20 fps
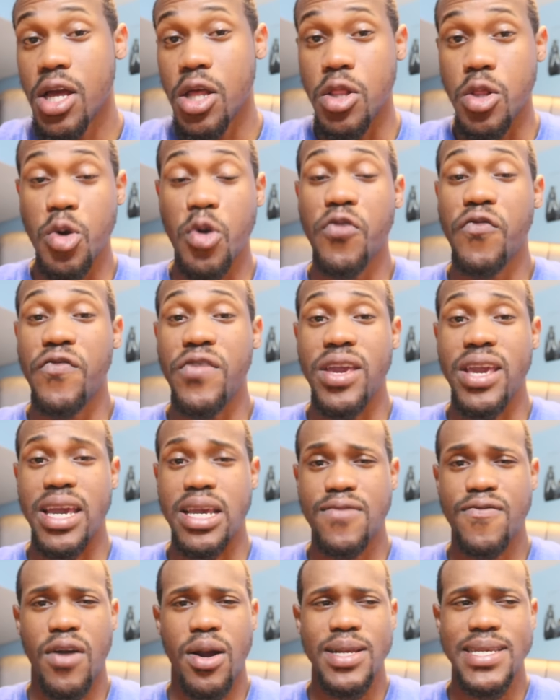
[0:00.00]
Luffy
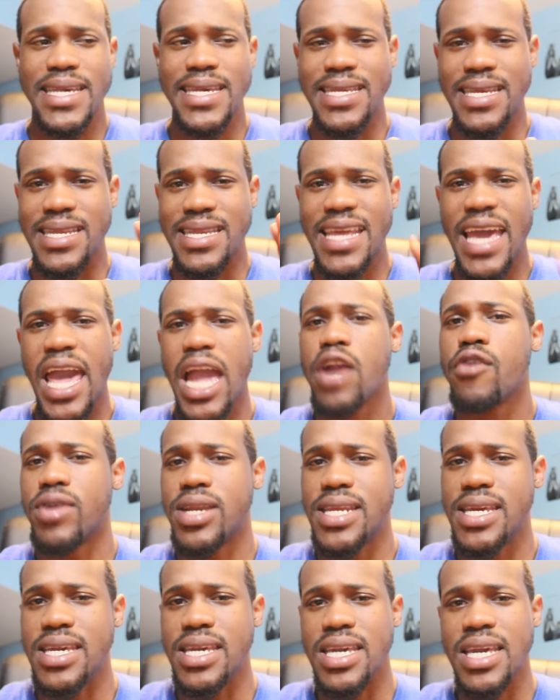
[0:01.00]
as far as his
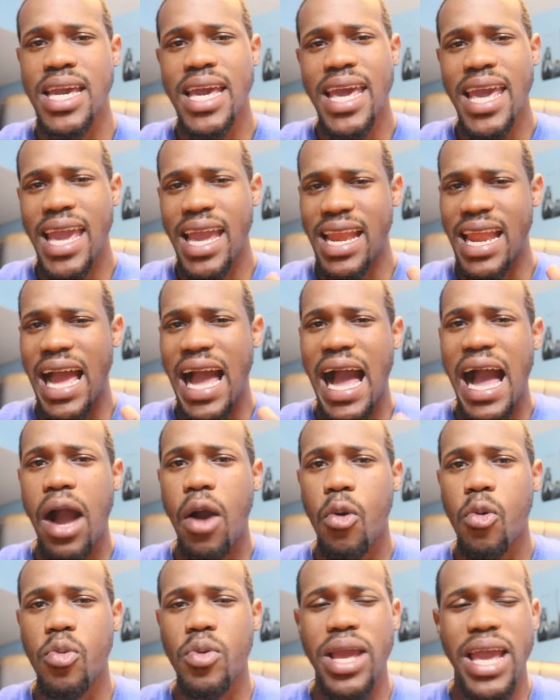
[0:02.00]
integrity and
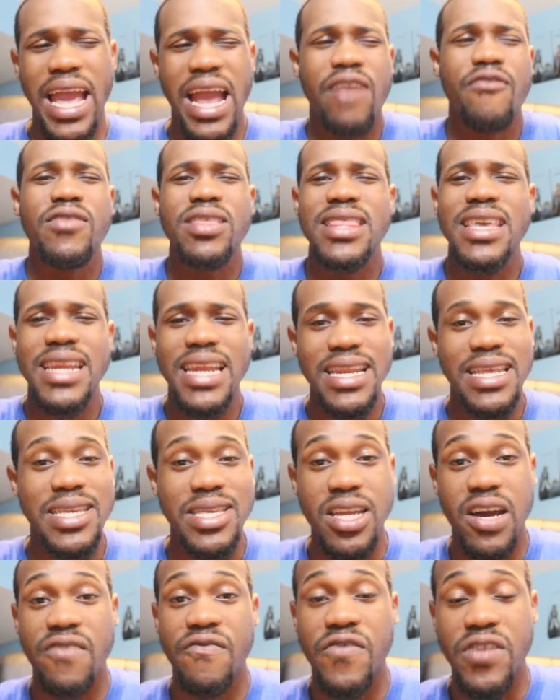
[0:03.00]
how everything that
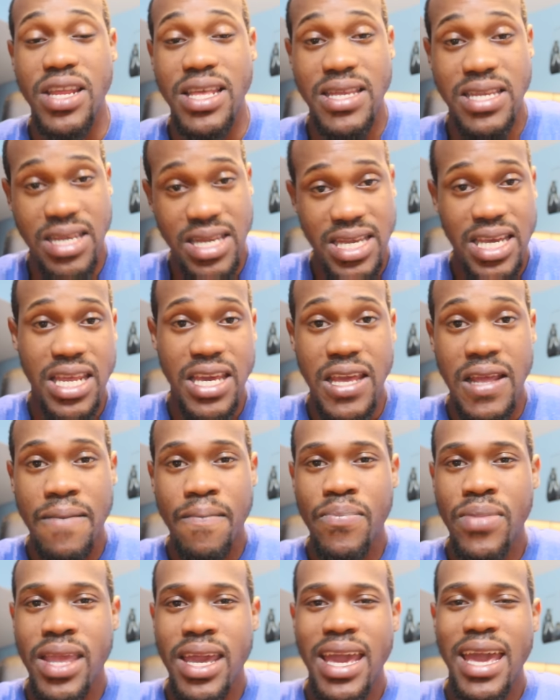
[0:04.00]
he's done for the city,
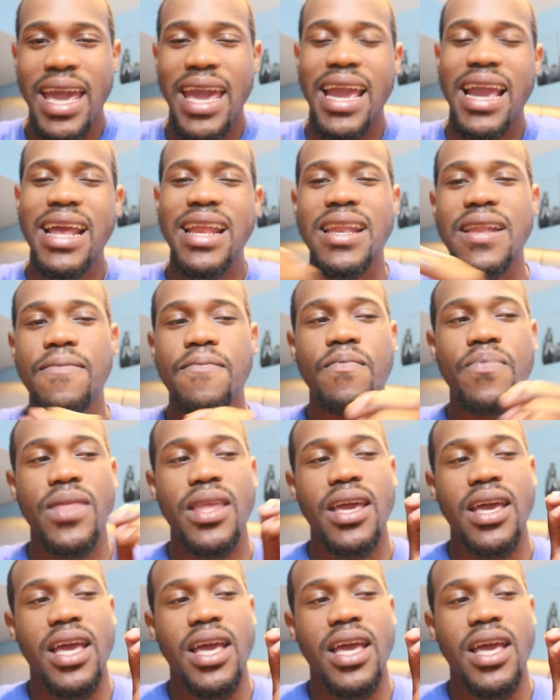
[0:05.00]
and,